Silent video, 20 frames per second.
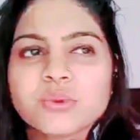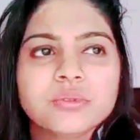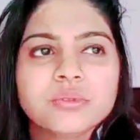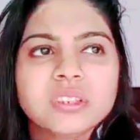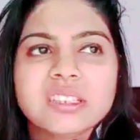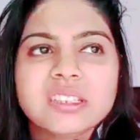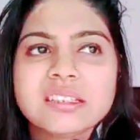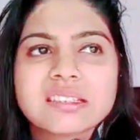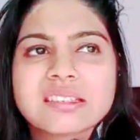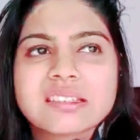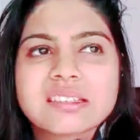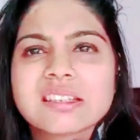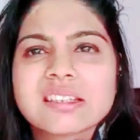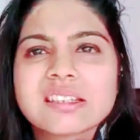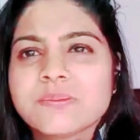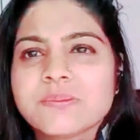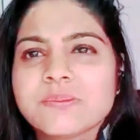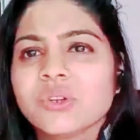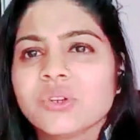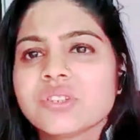good these
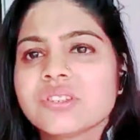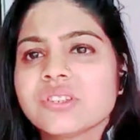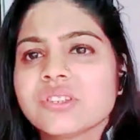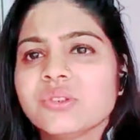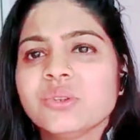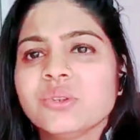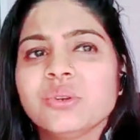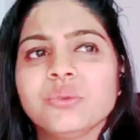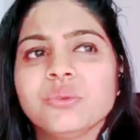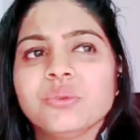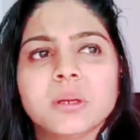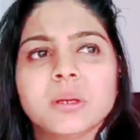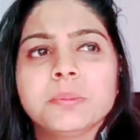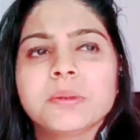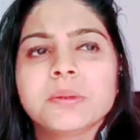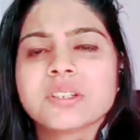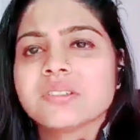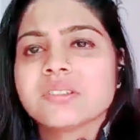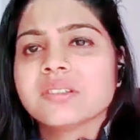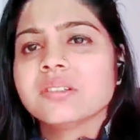days because
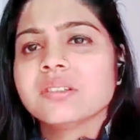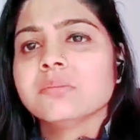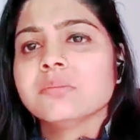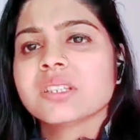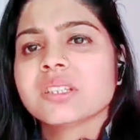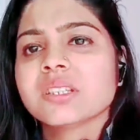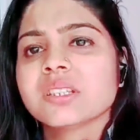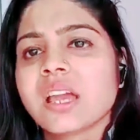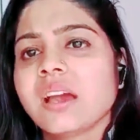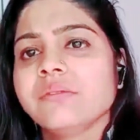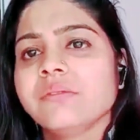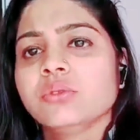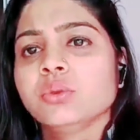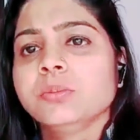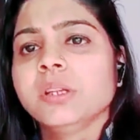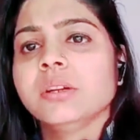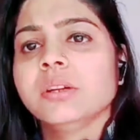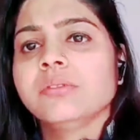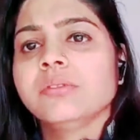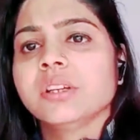a person must have
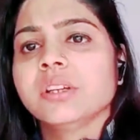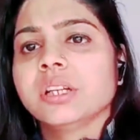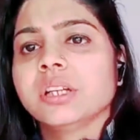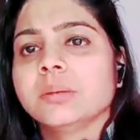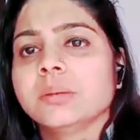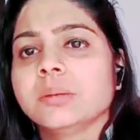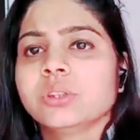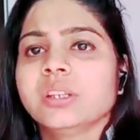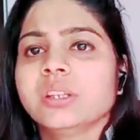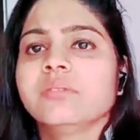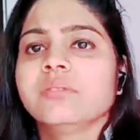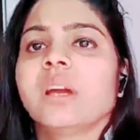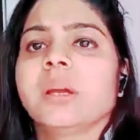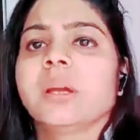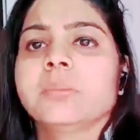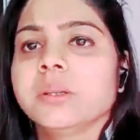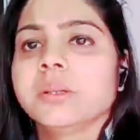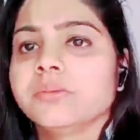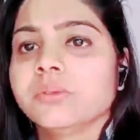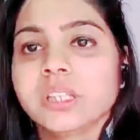to be aware about the
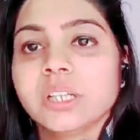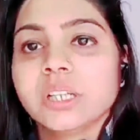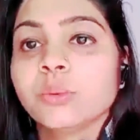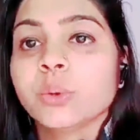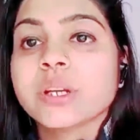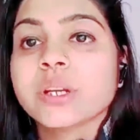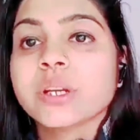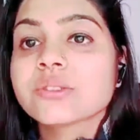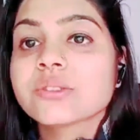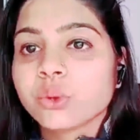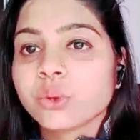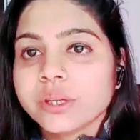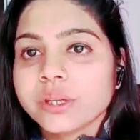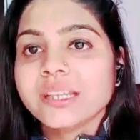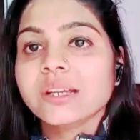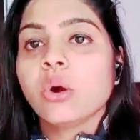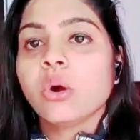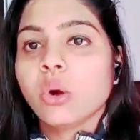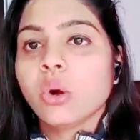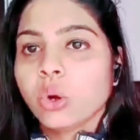environment, that what is
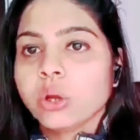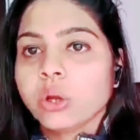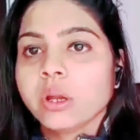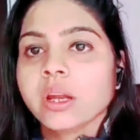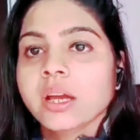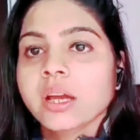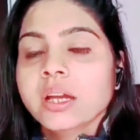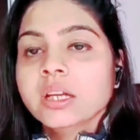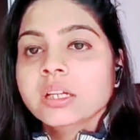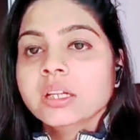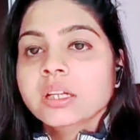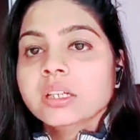going on.